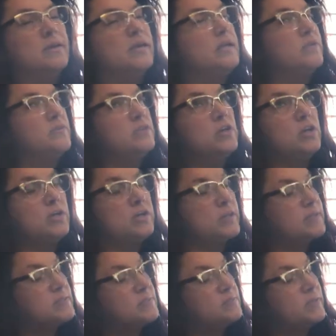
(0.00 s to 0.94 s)
even talk,
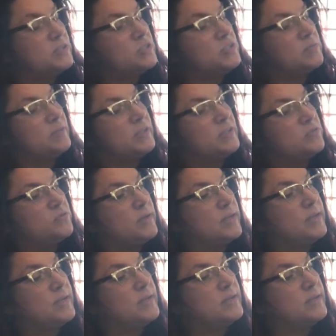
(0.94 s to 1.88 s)
especially when I
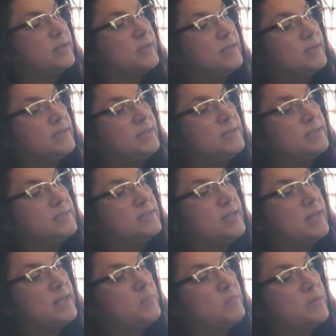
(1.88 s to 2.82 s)
try and
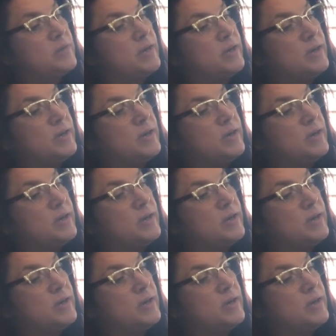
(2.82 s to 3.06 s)
tape